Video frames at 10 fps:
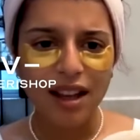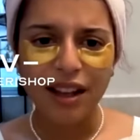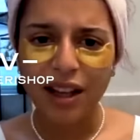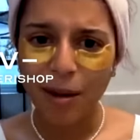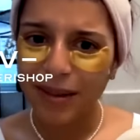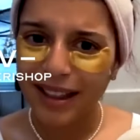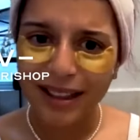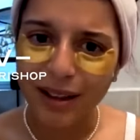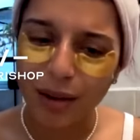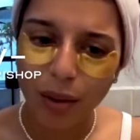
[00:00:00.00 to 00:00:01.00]
they come in
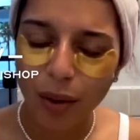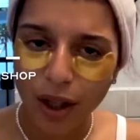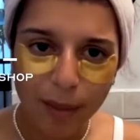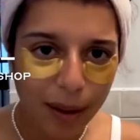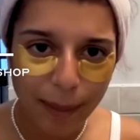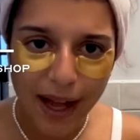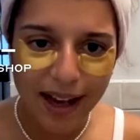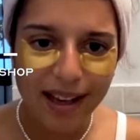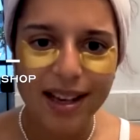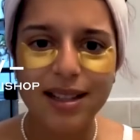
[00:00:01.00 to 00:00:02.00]
like little ornament
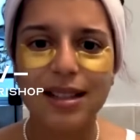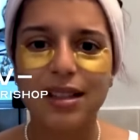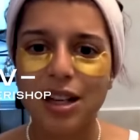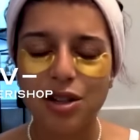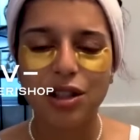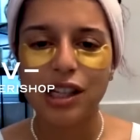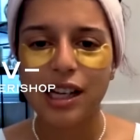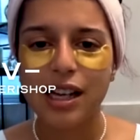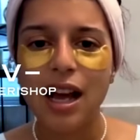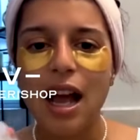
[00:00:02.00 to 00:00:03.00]
packets
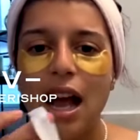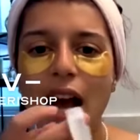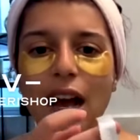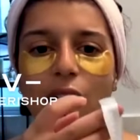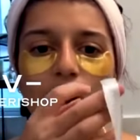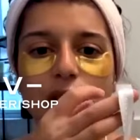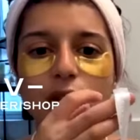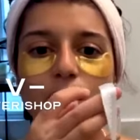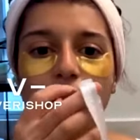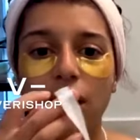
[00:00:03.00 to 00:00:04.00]
essentially i
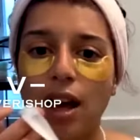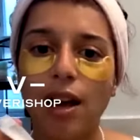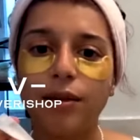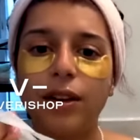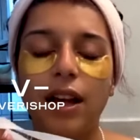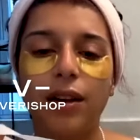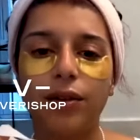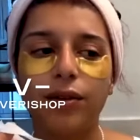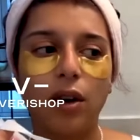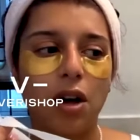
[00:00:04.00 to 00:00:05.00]
also love
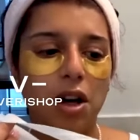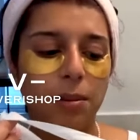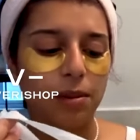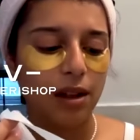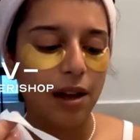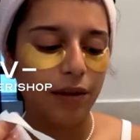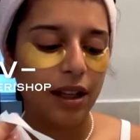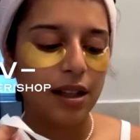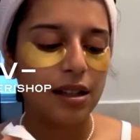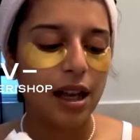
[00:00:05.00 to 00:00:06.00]
if um, love
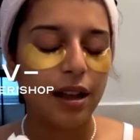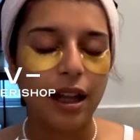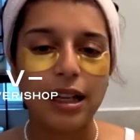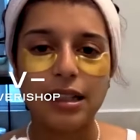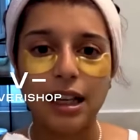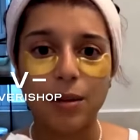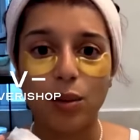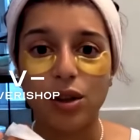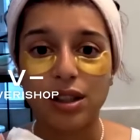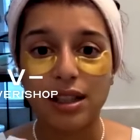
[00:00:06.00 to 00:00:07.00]
these that is like a
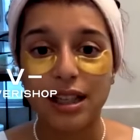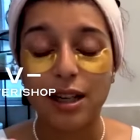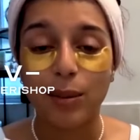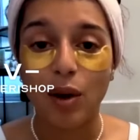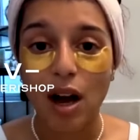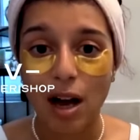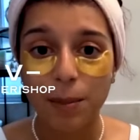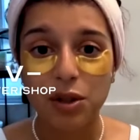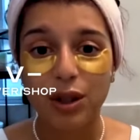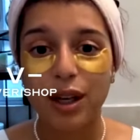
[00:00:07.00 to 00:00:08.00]
more sustainable
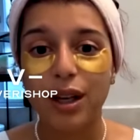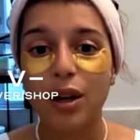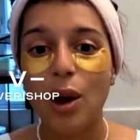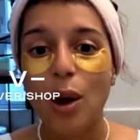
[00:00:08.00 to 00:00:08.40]
option